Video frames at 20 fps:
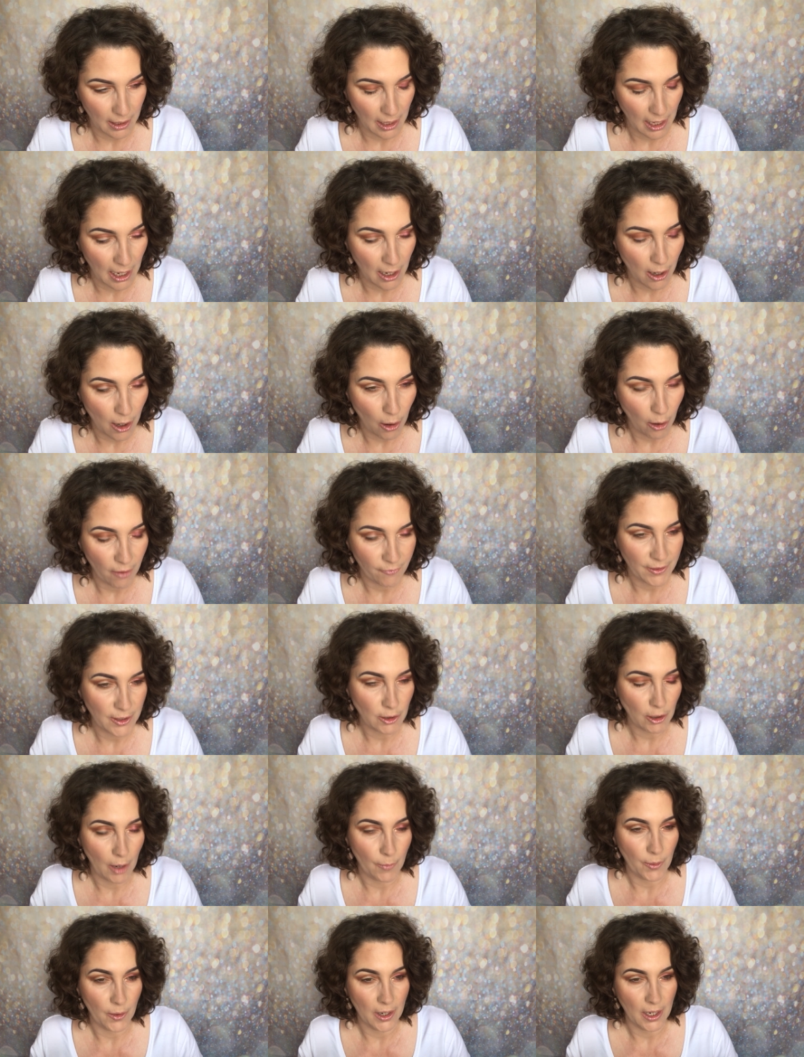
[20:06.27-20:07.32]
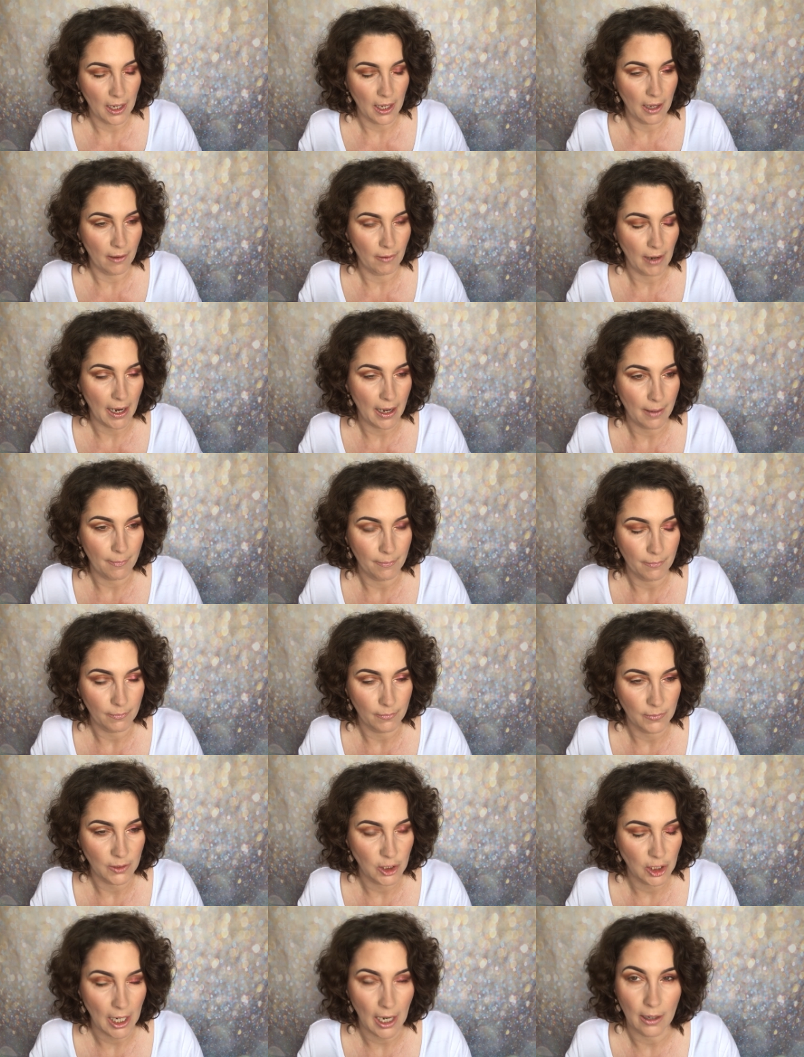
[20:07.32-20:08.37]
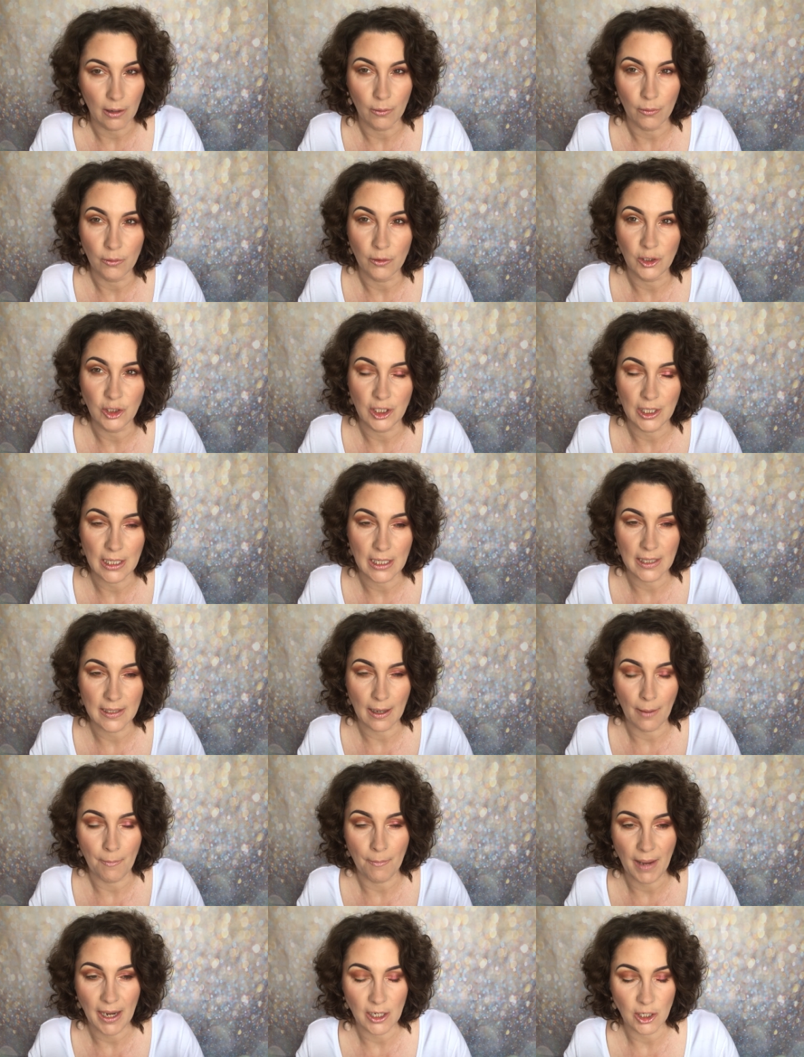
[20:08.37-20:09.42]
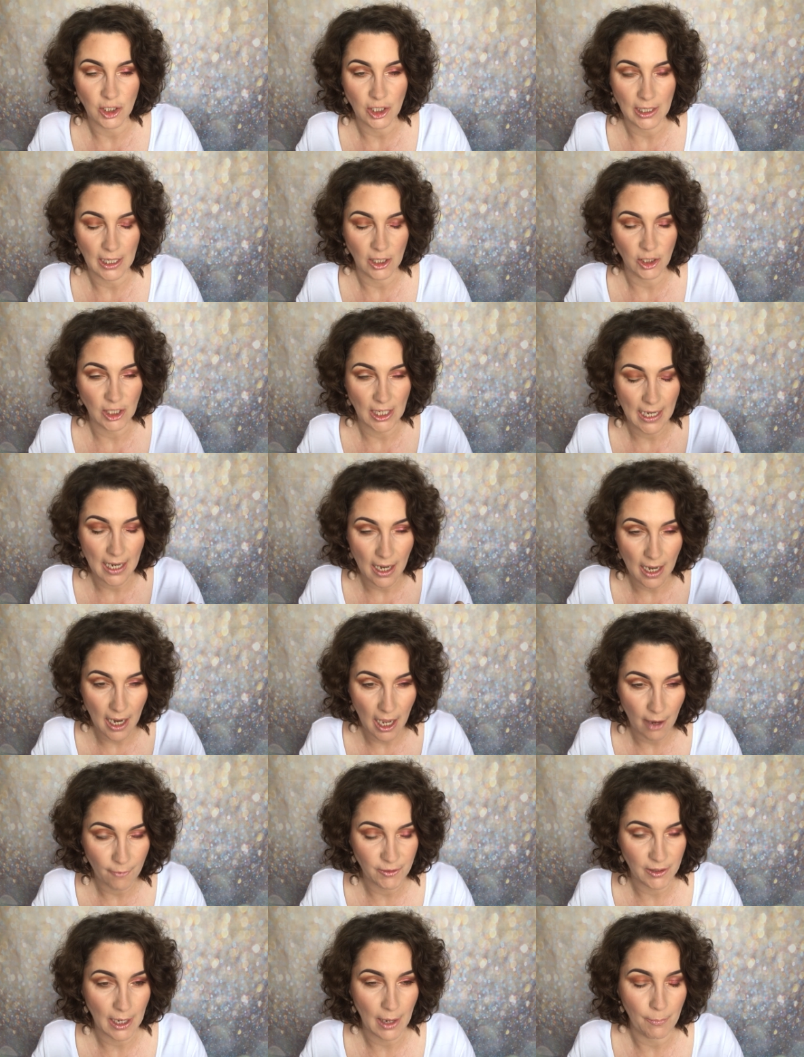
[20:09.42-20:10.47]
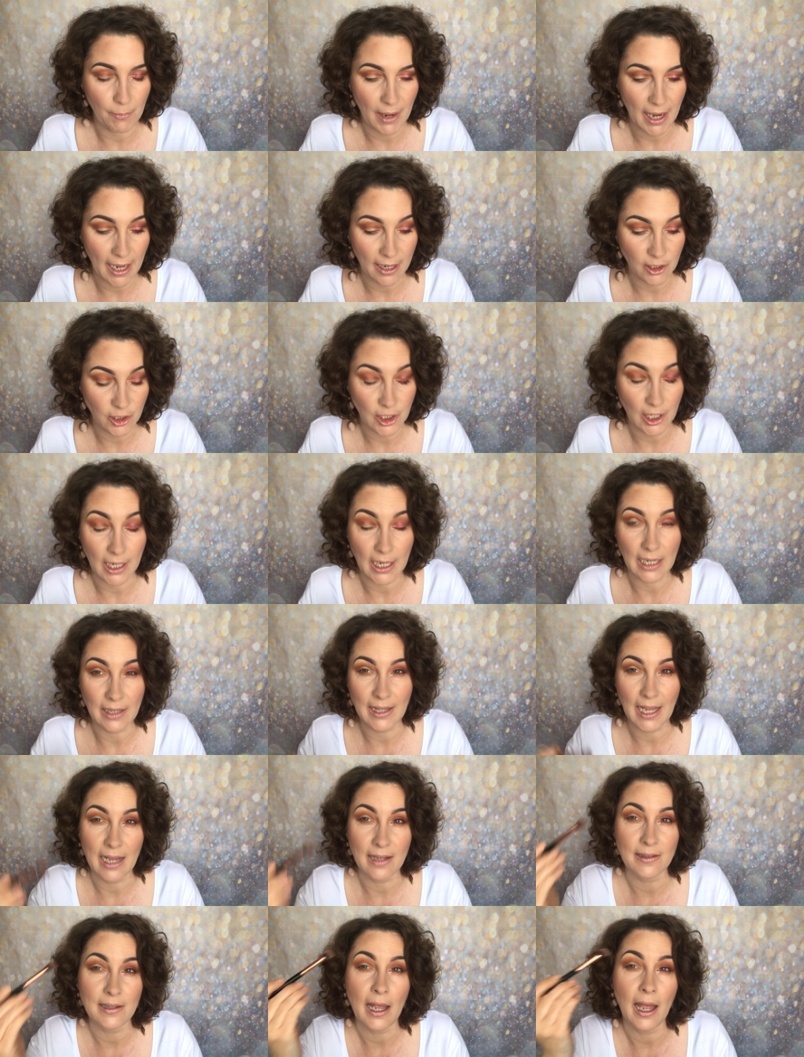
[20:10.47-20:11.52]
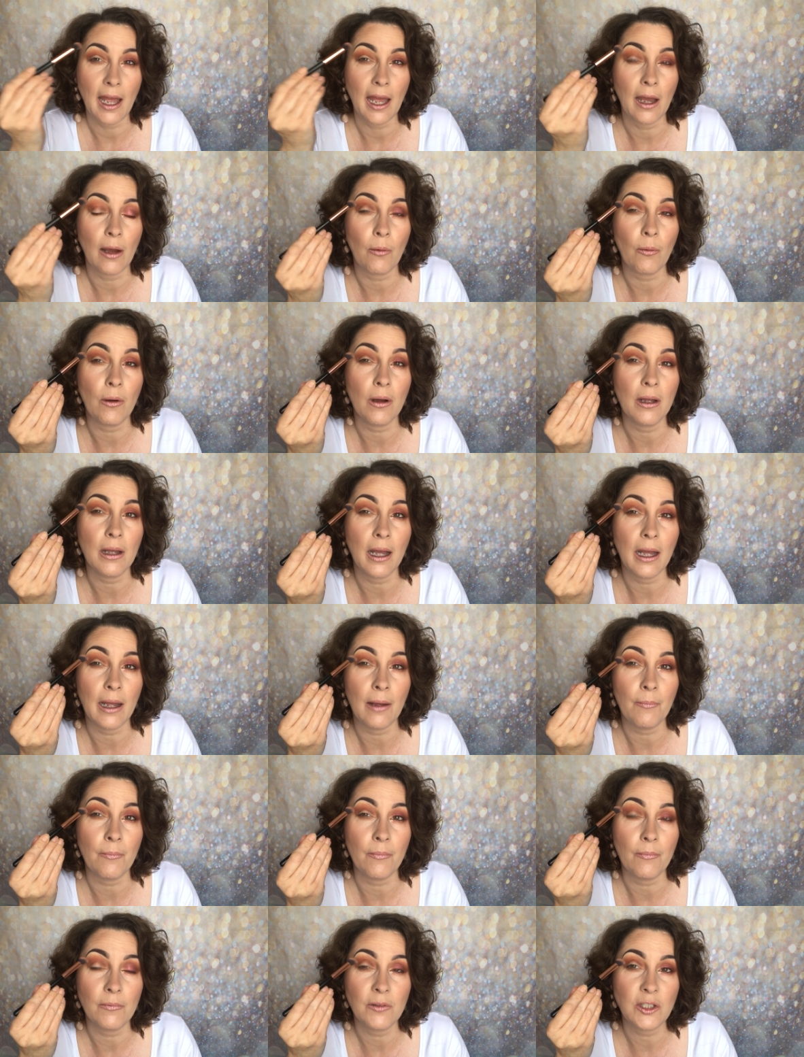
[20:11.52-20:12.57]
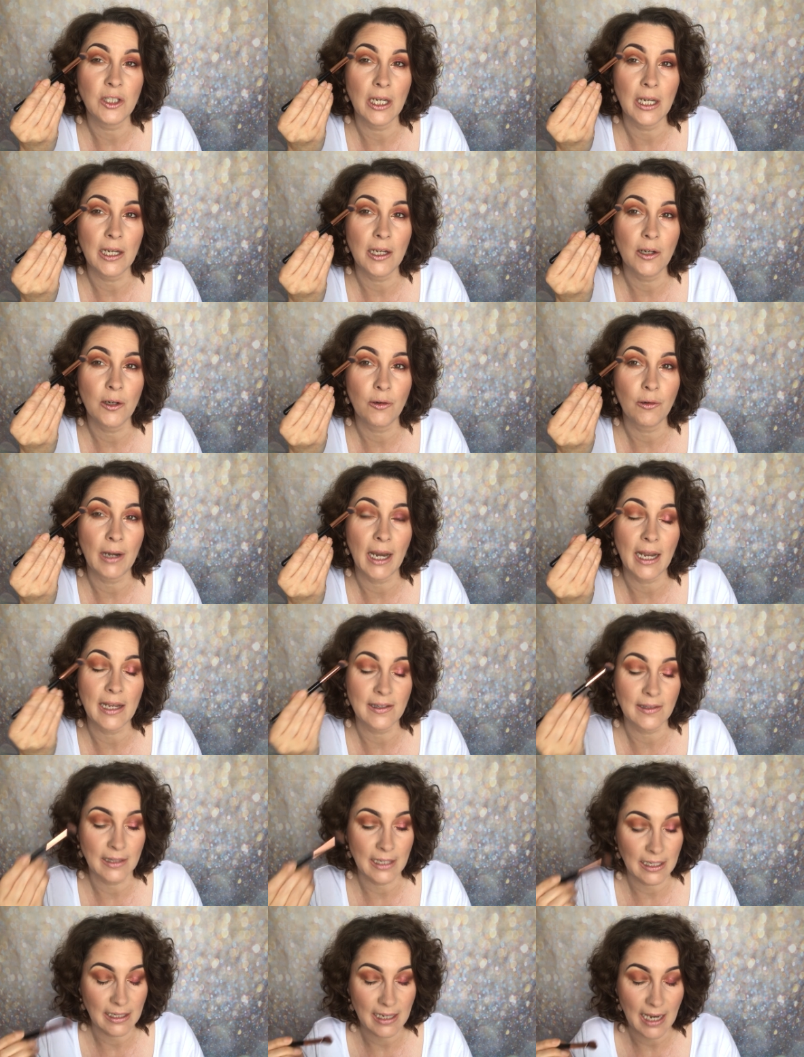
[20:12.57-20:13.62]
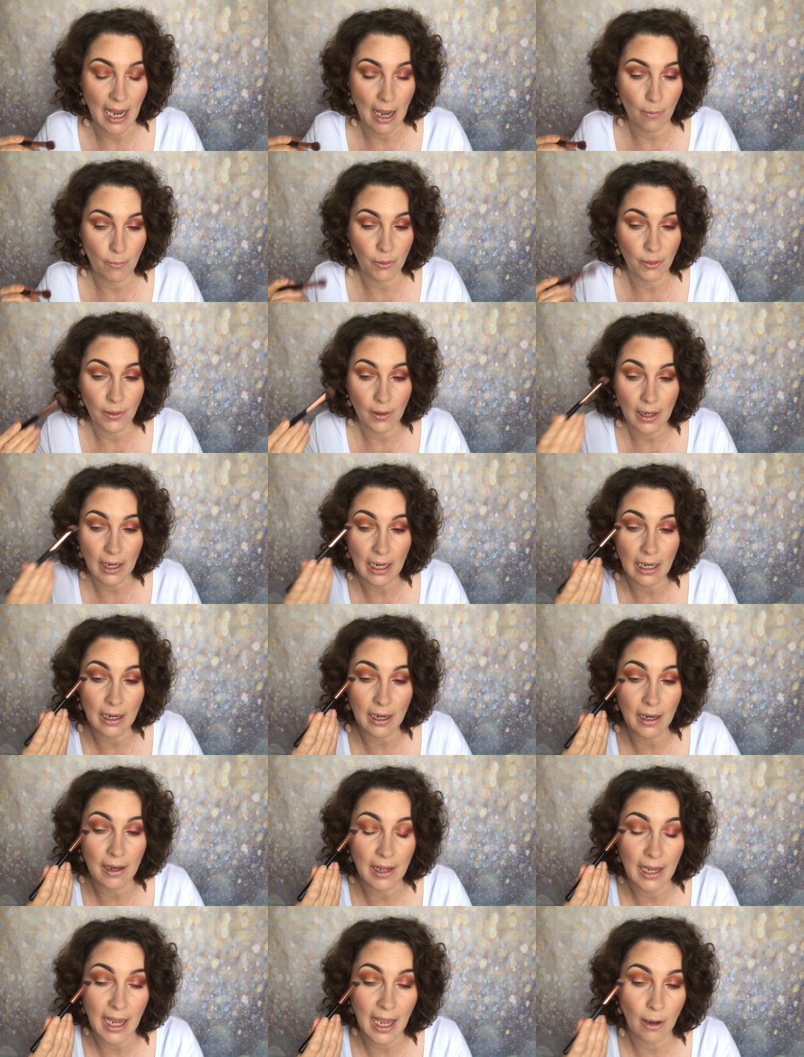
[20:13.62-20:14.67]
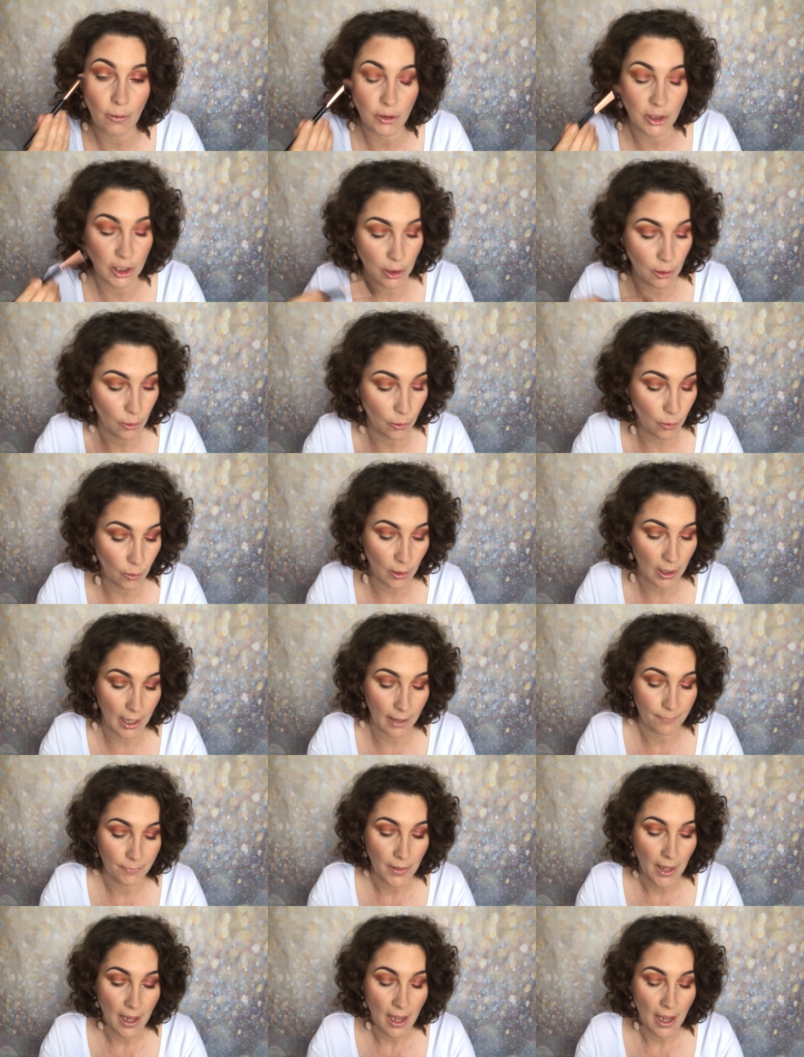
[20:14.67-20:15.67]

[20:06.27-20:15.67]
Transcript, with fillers: a lot of the time on her um, channel, she's mentioning she loves a black shade. That's how um, she creates the depth in the outer corner.